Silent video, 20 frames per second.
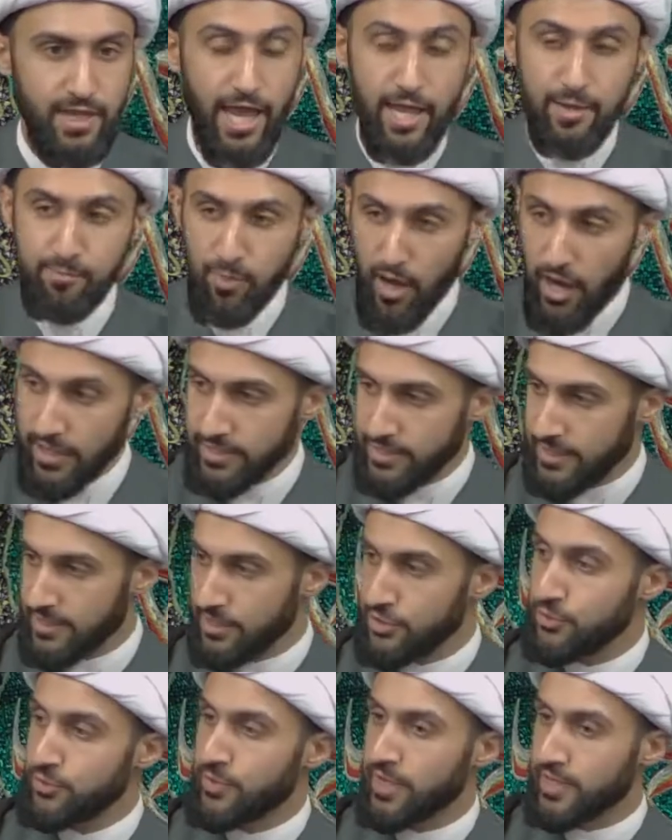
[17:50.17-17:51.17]
A body
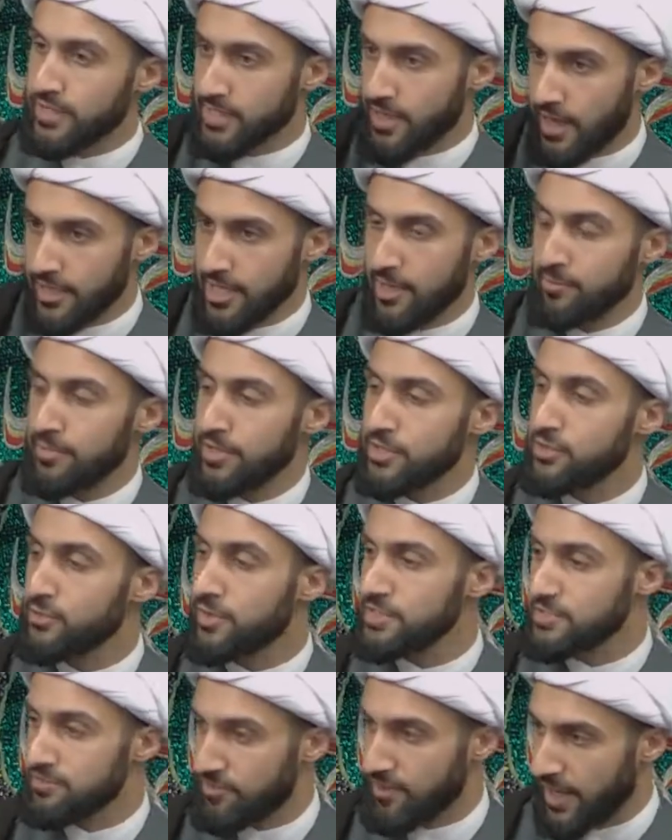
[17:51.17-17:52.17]
you can cut up and you
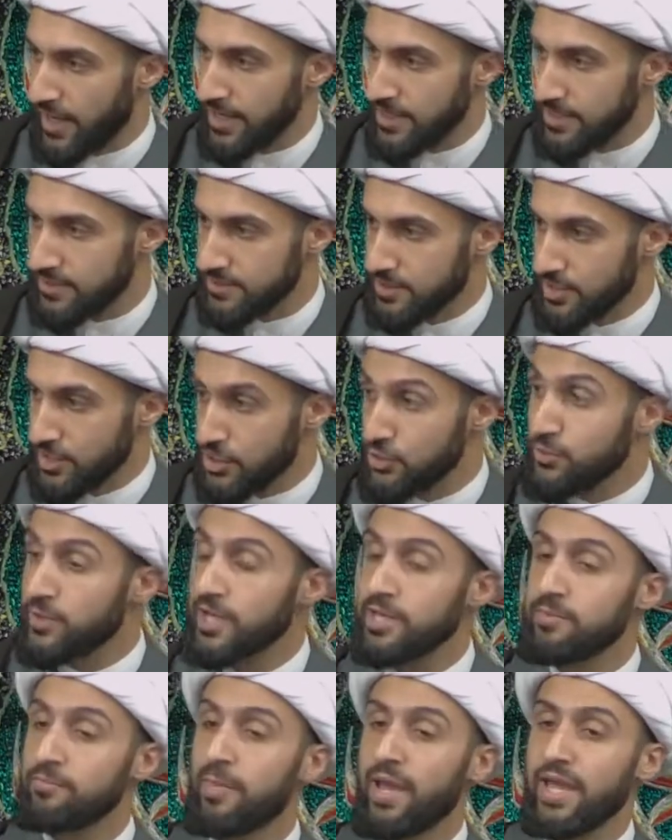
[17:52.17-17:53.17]
can divide. You
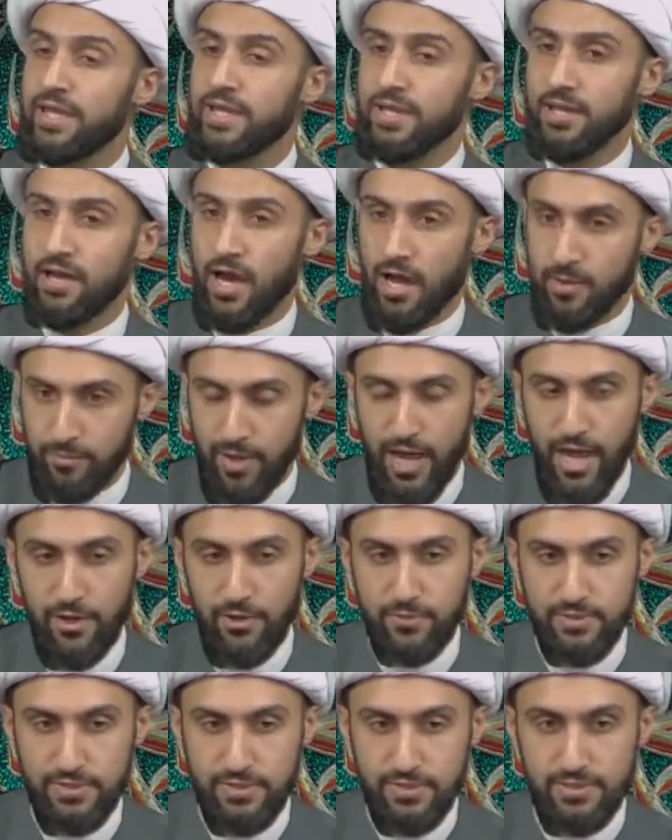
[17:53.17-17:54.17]
can make
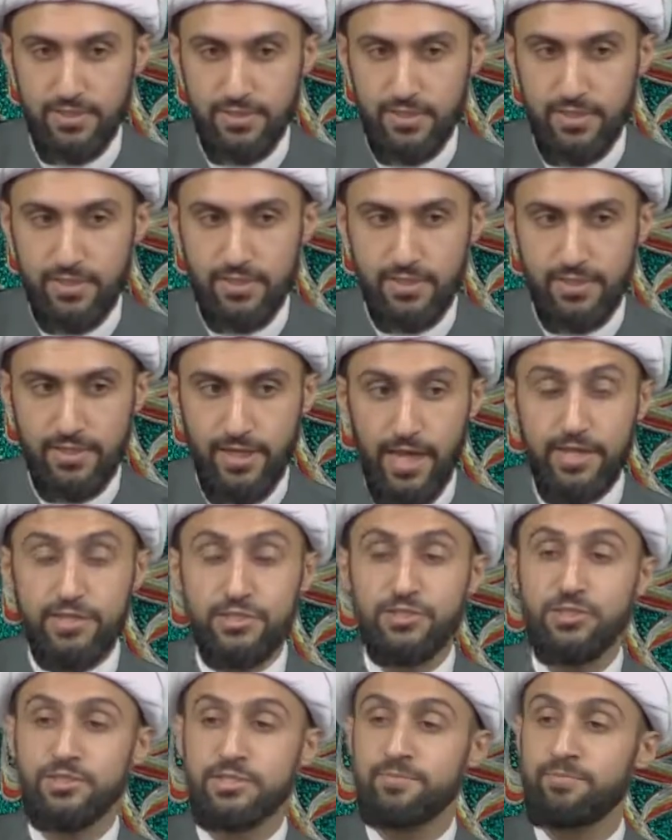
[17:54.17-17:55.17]
compound. And
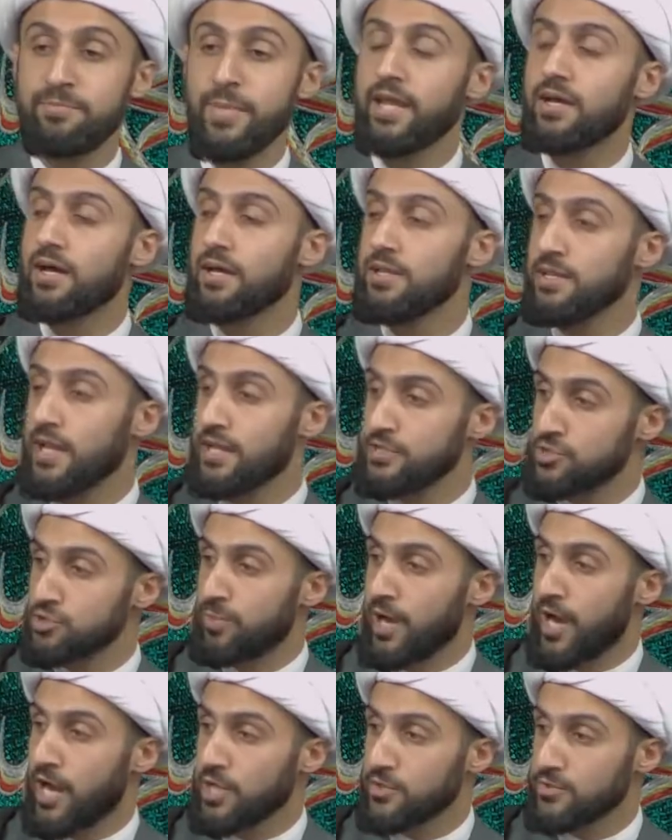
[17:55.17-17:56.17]
to make Allah
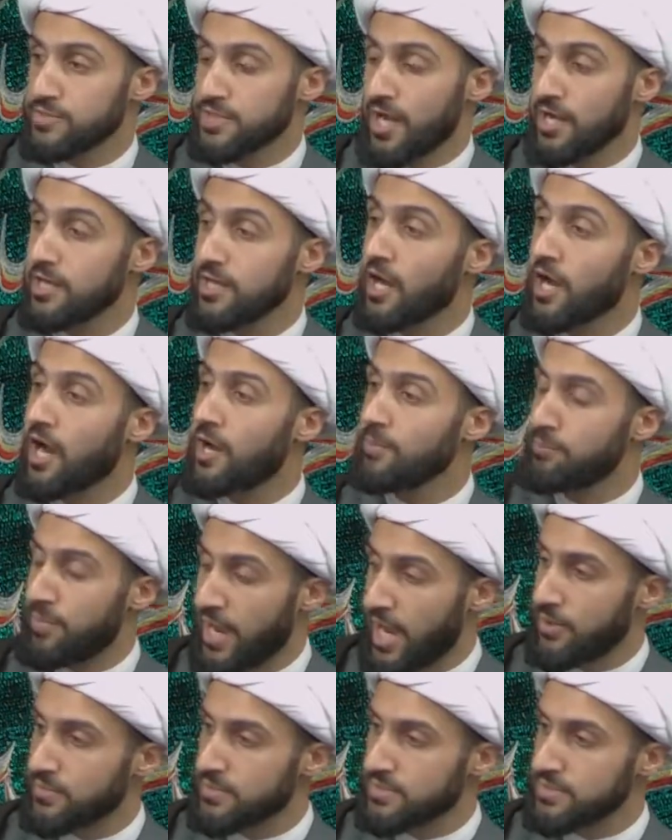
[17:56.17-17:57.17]
subhanahu wa ta'ala
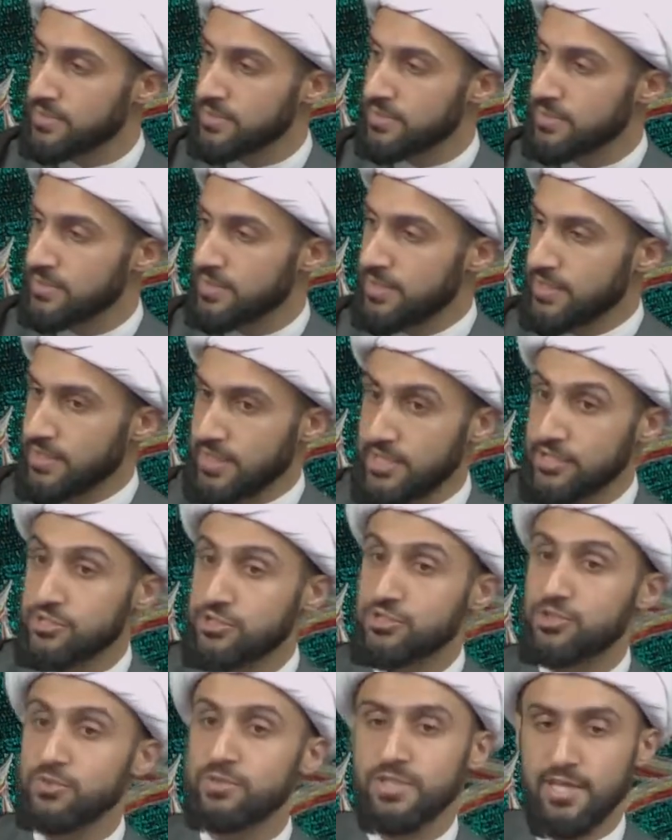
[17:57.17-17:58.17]
compound
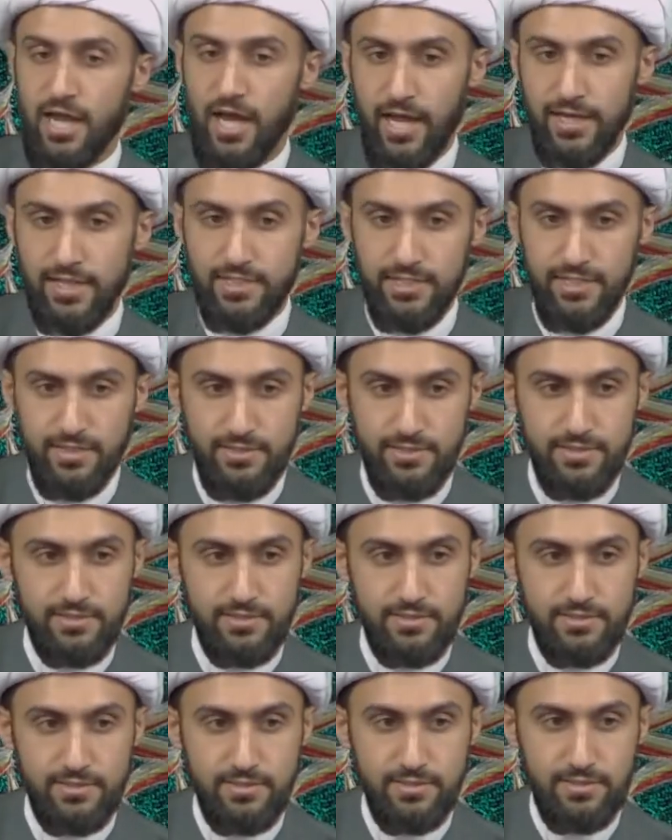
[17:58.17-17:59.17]
is to deny the
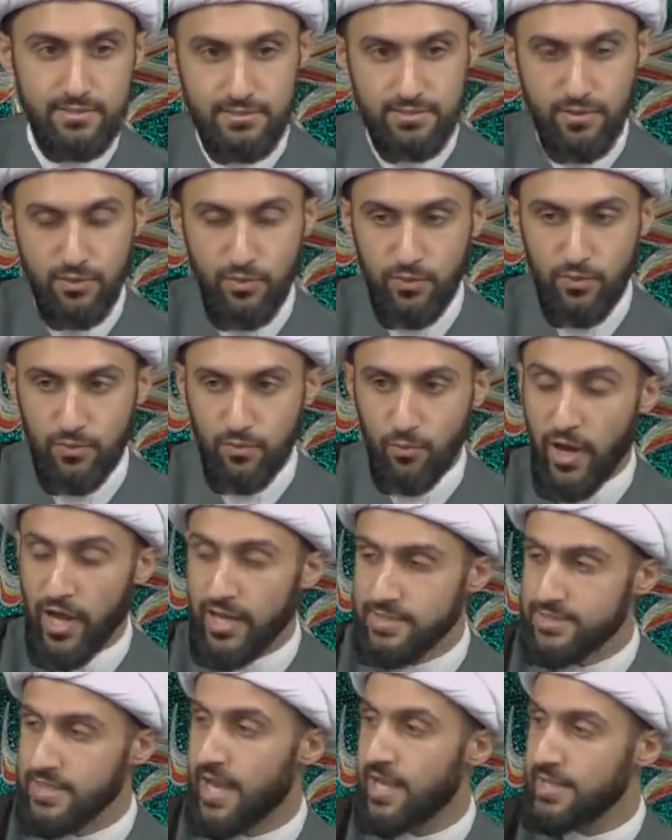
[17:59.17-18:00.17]

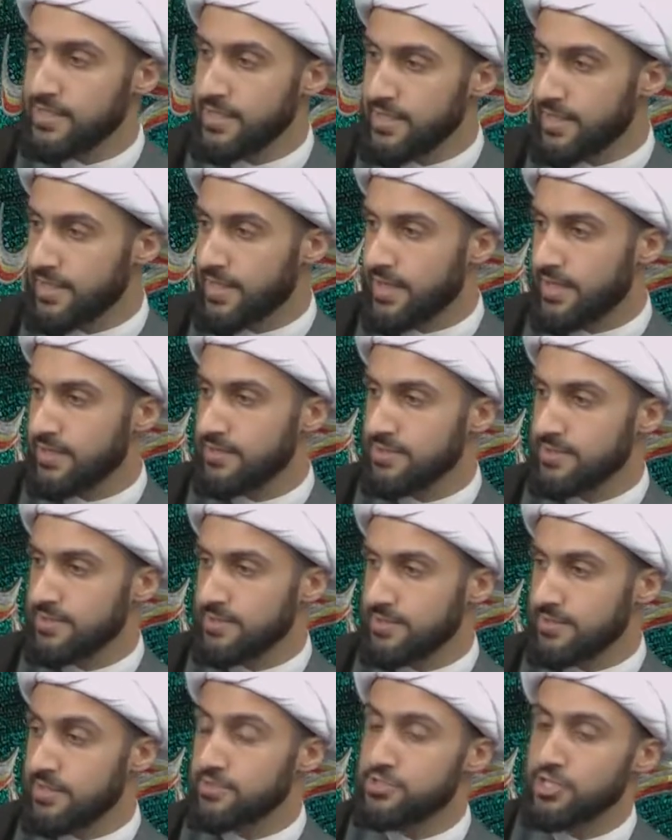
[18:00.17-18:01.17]
wahdaniyah,
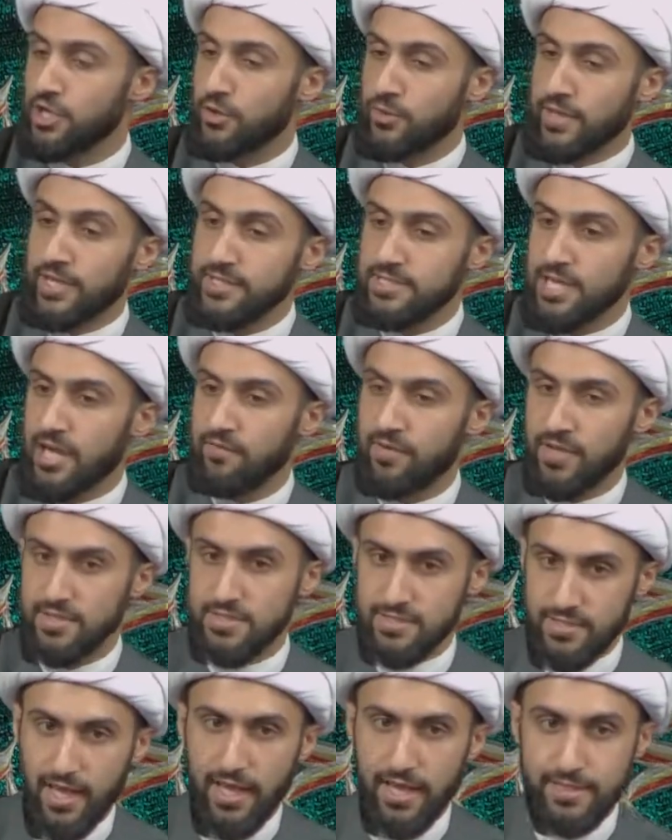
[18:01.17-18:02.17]
the tawheed of
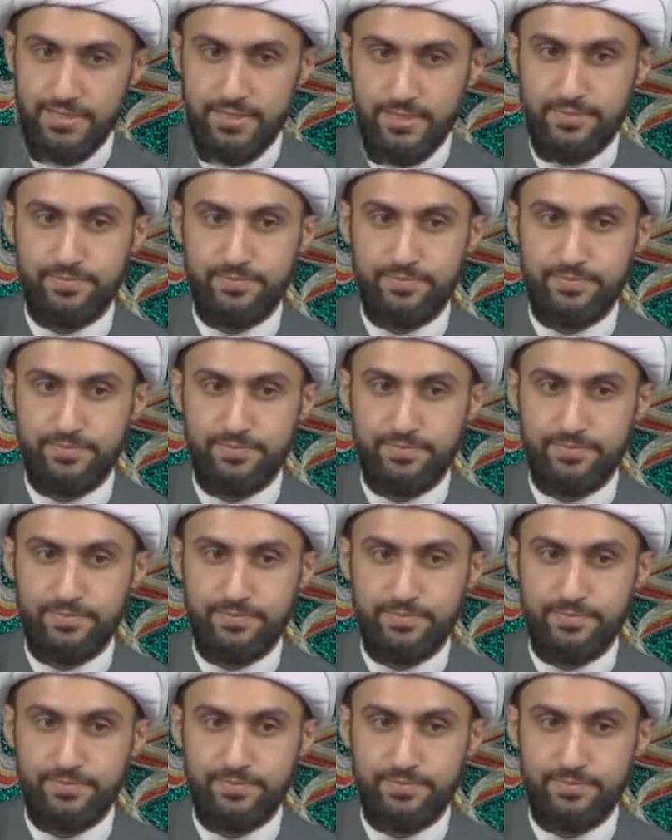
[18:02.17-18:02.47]
His dhat.